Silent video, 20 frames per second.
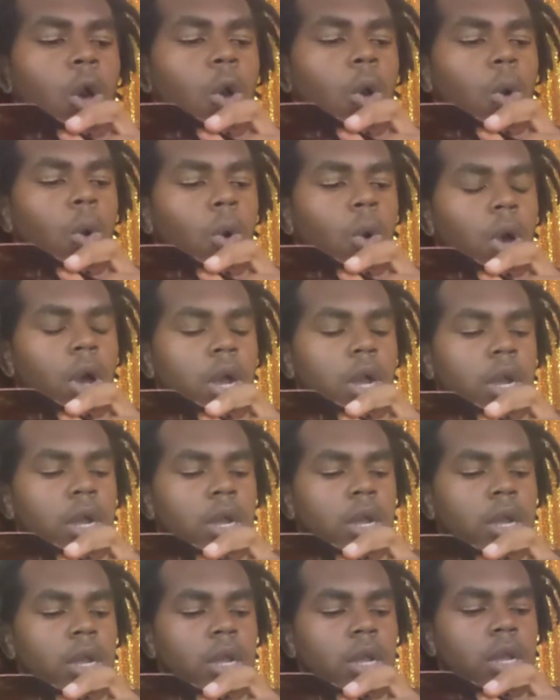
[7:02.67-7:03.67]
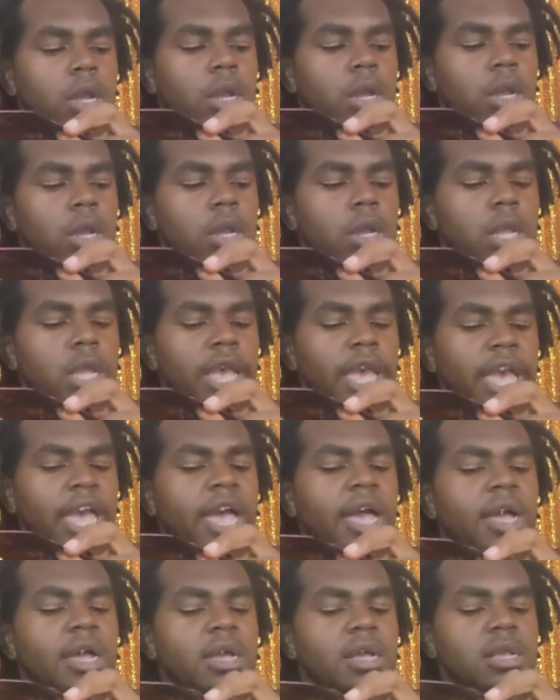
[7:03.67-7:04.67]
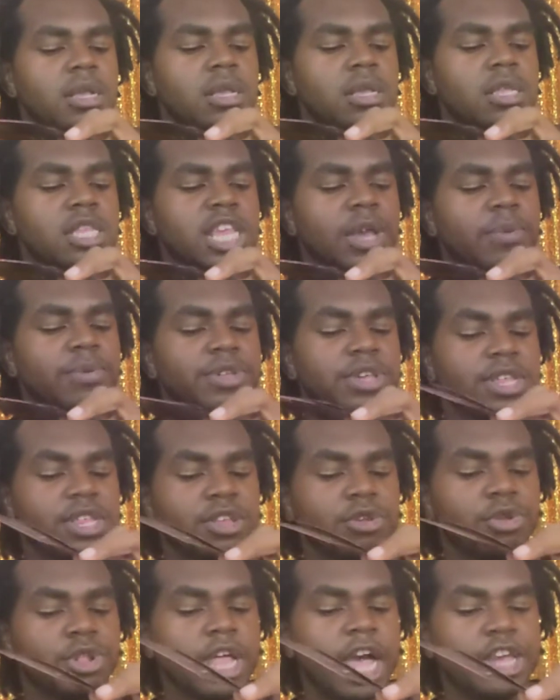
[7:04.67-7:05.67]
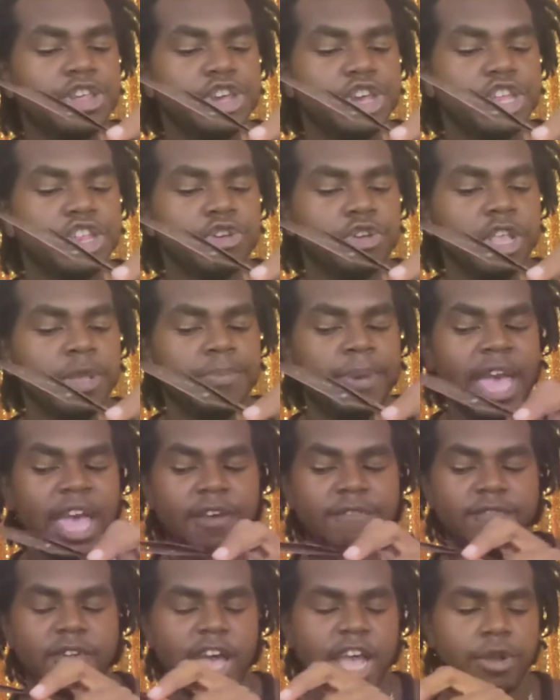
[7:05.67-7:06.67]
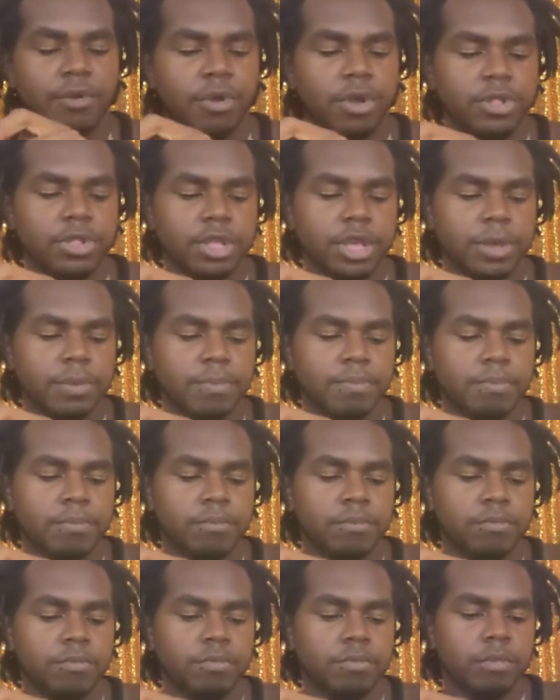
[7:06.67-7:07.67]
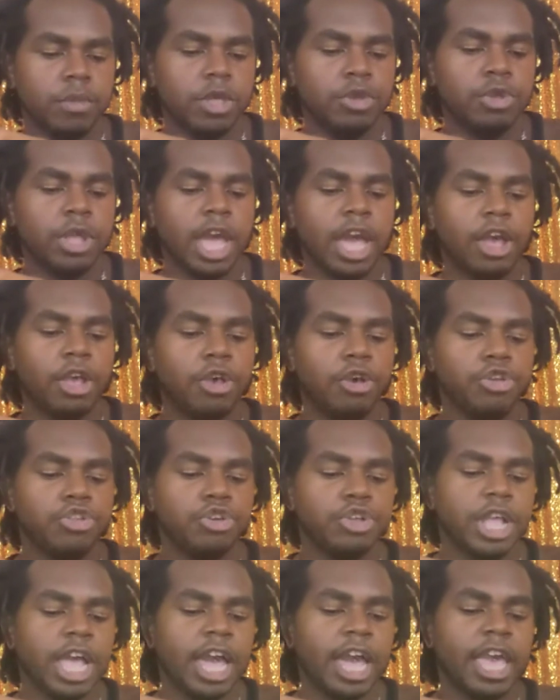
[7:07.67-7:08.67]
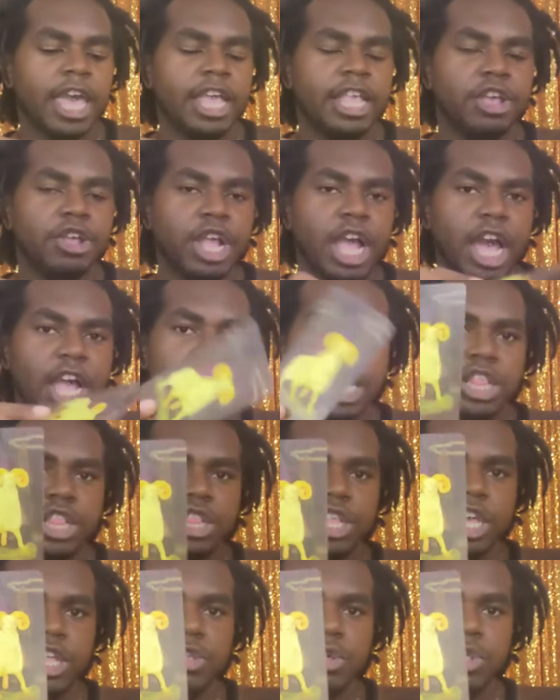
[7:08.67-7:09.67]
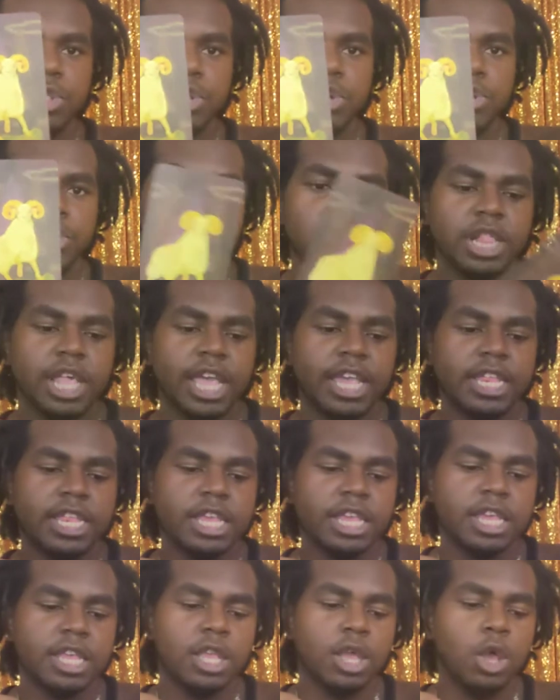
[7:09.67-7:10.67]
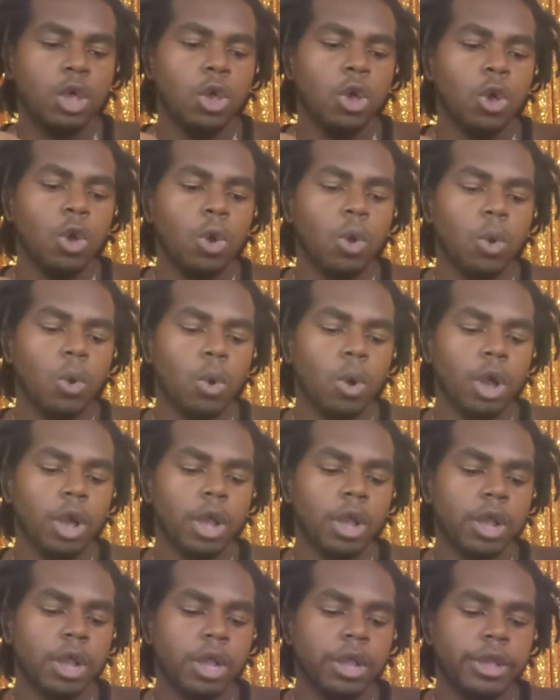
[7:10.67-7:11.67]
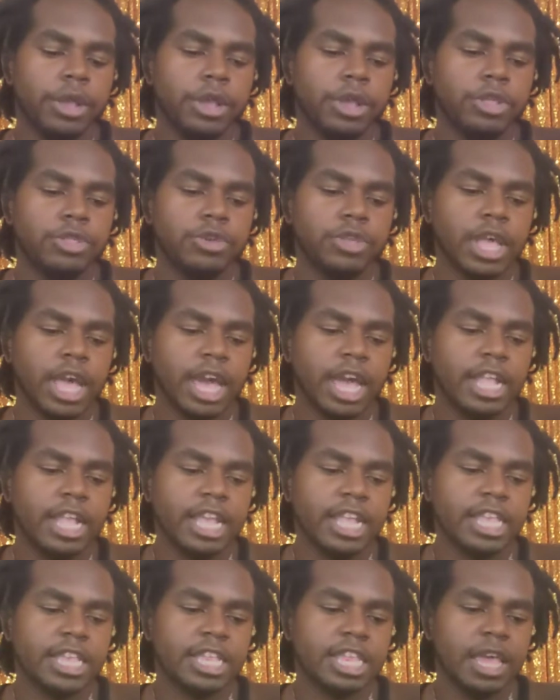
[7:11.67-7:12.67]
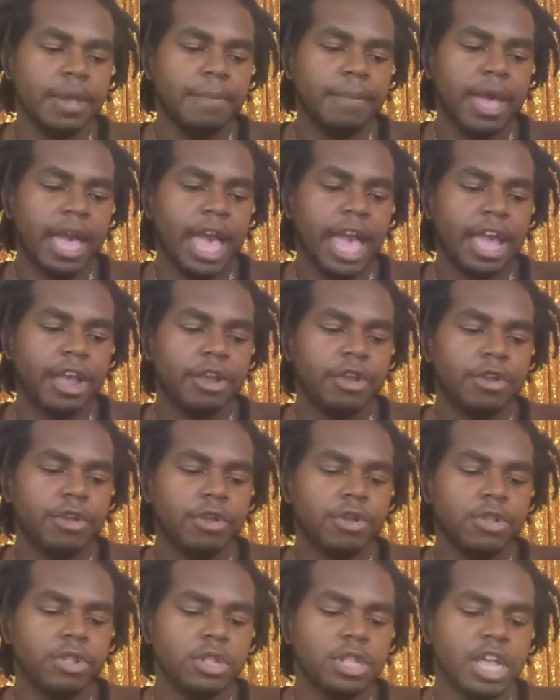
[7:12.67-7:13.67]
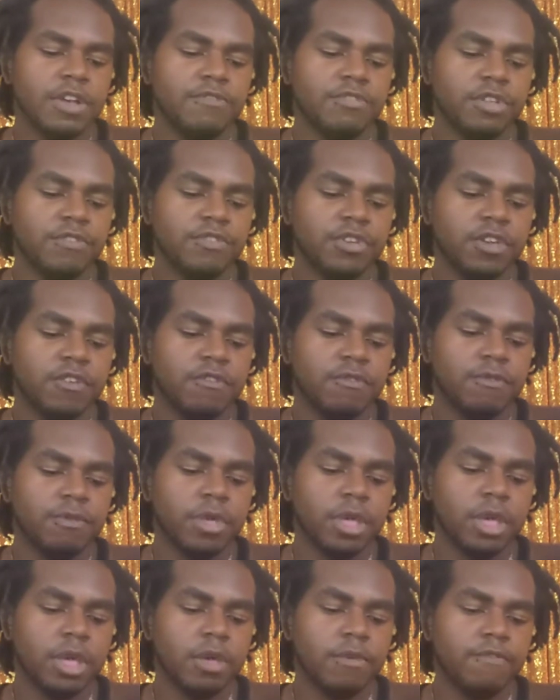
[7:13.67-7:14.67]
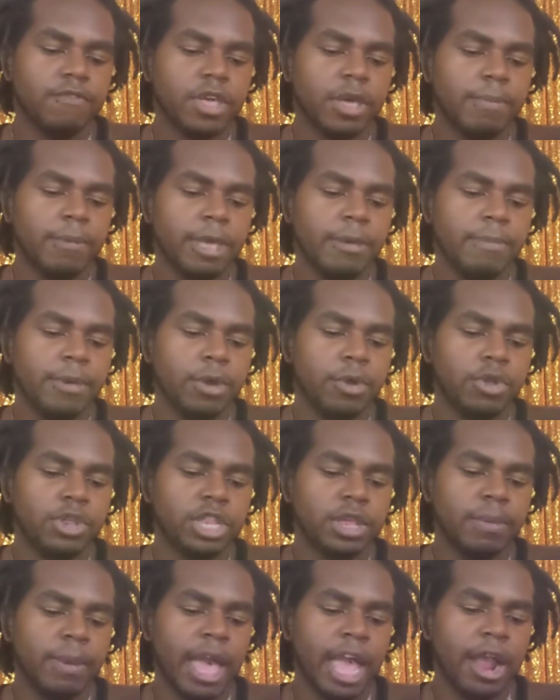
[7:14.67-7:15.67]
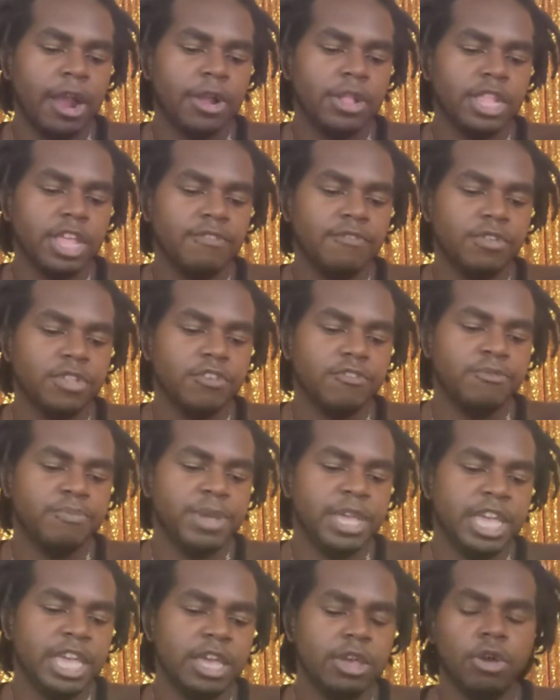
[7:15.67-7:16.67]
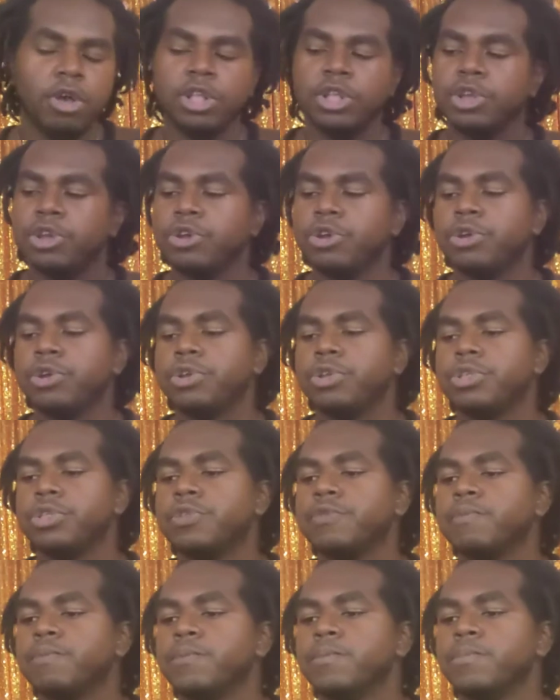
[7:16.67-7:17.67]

Or, yeah, someone thinks that their logic is going to backfire on them. They're not going to either learn the lesson, or they're not going to get to some higher level of commitment, or some higher level of being on Earth.